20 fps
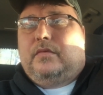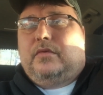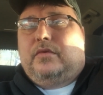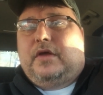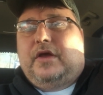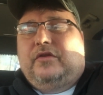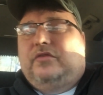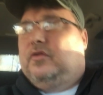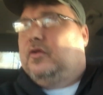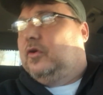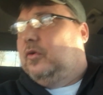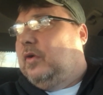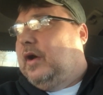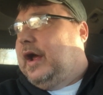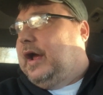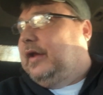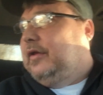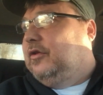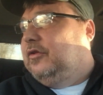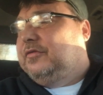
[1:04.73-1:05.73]
Nice little
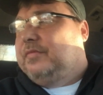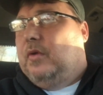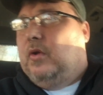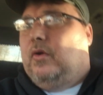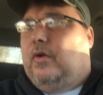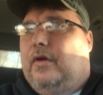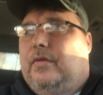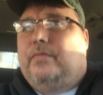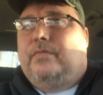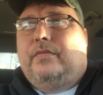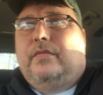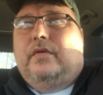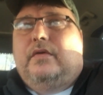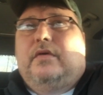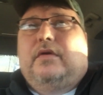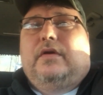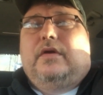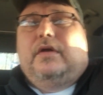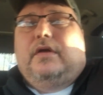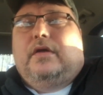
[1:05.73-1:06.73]
ride this morning.
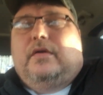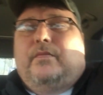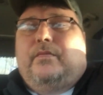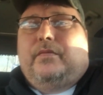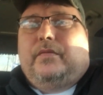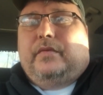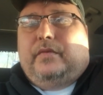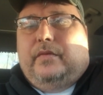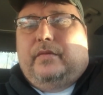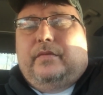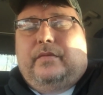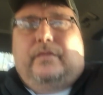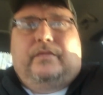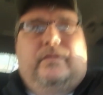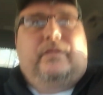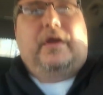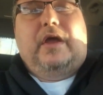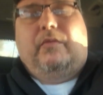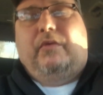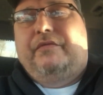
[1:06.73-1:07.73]

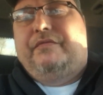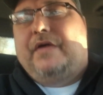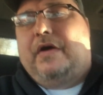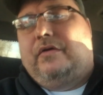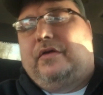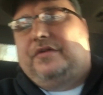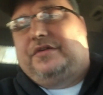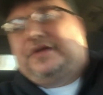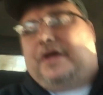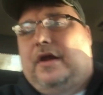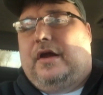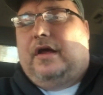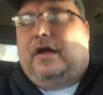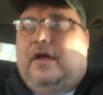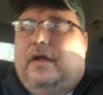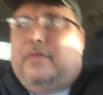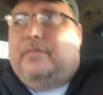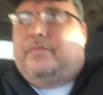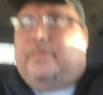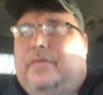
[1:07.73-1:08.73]
Yeah, we found a set
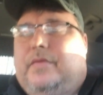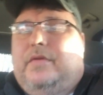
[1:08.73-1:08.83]
of